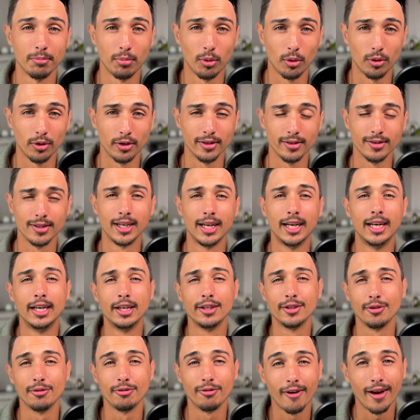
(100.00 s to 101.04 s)
important
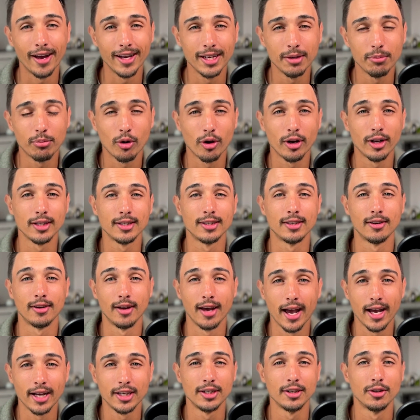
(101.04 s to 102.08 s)
to finding products that
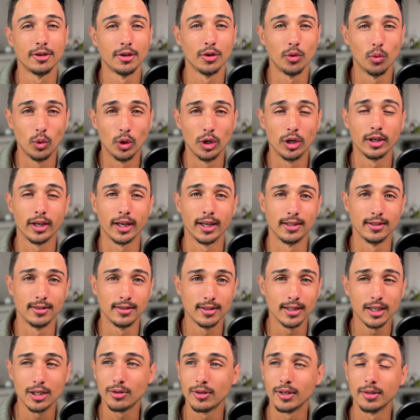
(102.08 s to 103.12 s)
are actually going to work and
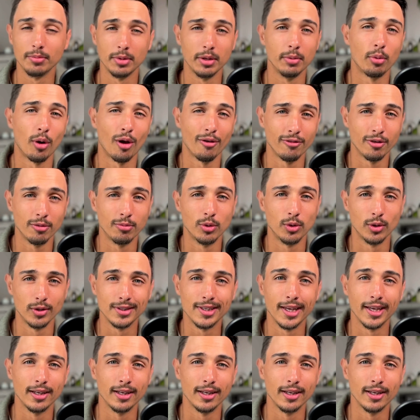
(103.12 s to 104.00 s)
sell and be profitable on